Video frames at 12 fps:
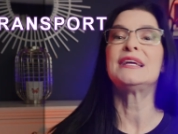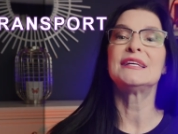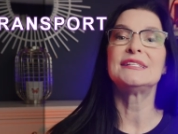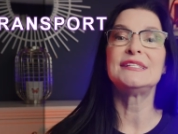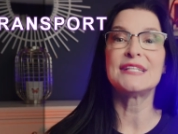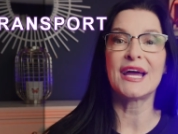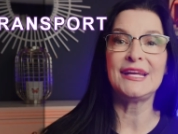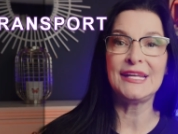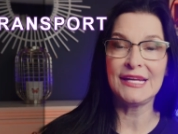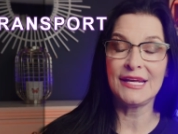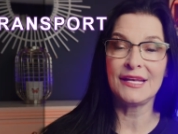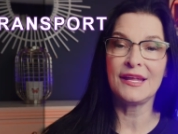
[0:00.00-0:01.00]

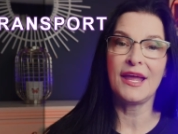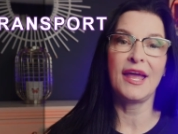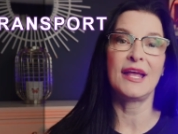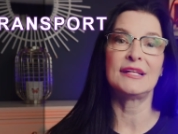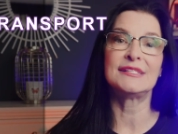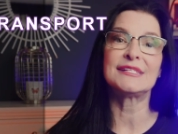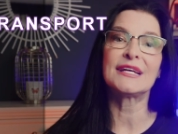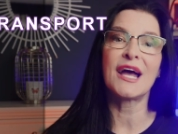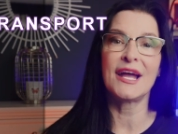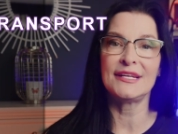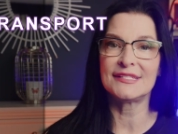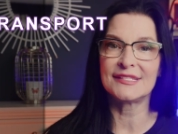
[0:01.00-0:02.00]
dynein, and
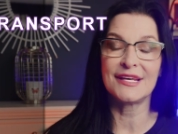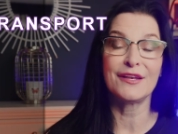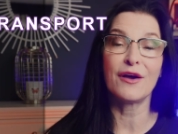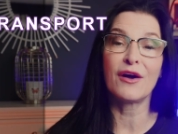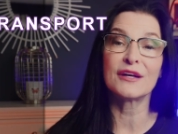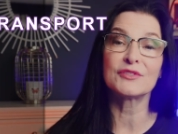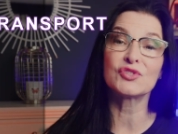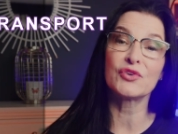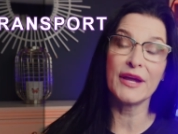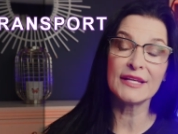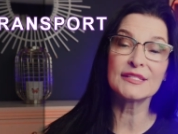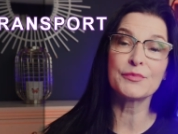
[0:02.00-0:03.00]
kinesin are
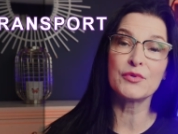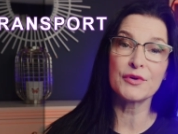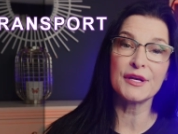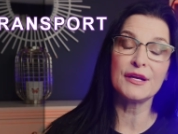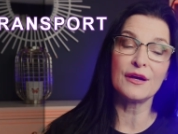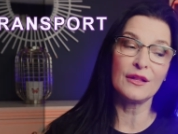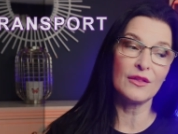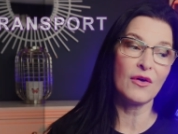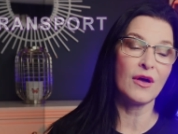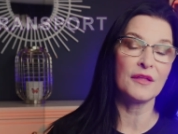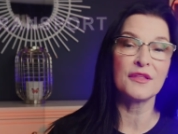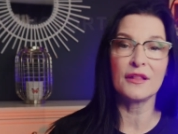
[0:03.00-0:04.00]
transported
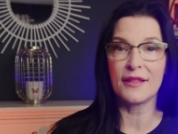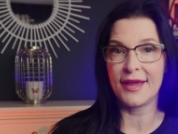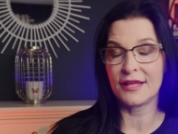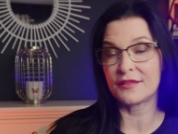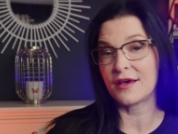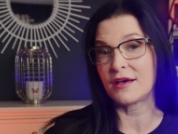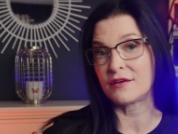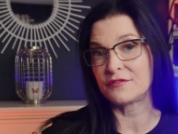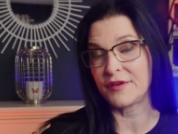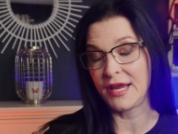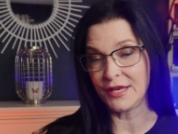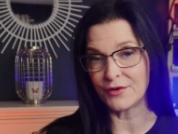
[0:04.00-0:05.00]
along the length of
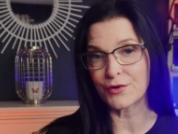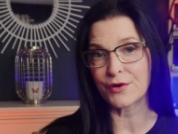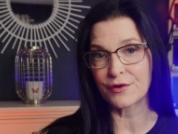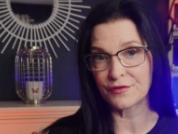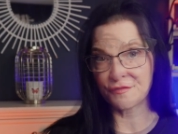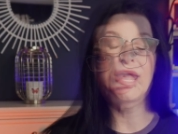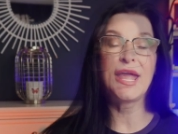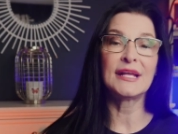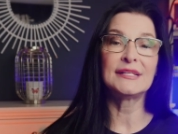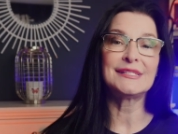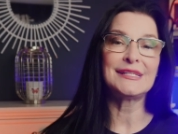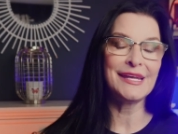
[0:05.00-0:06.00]
a nerve.
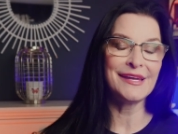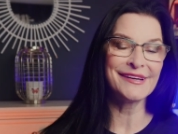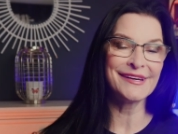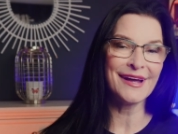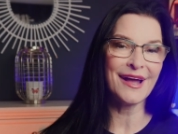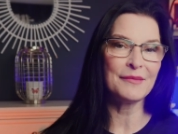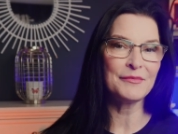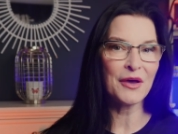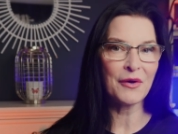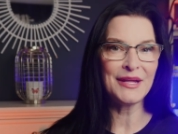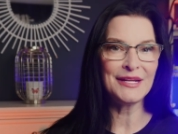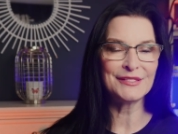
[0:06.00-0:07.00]
And here I'm
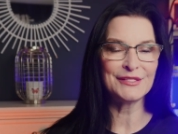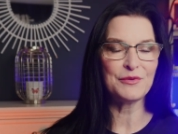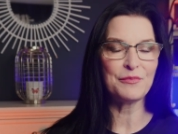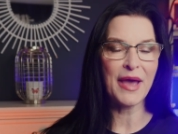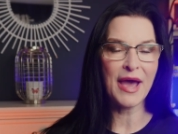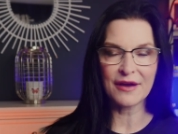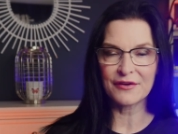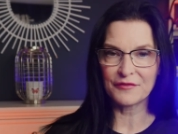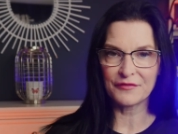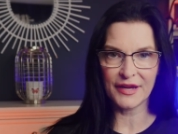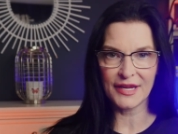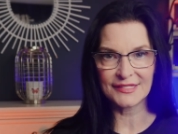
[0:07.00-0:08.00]
going to
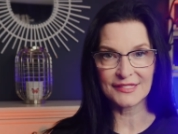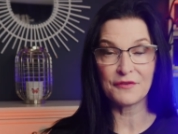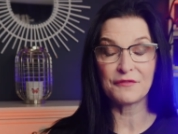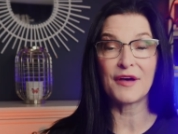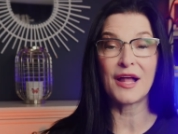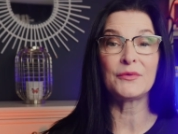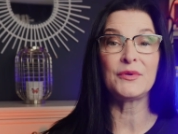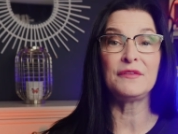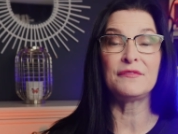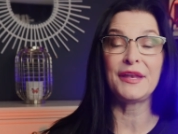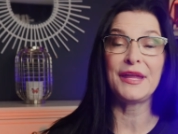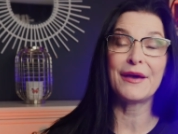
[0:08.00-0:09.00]
paraphrase the following
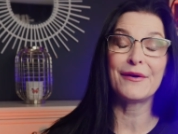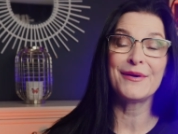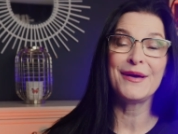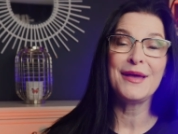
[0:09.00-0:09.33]
video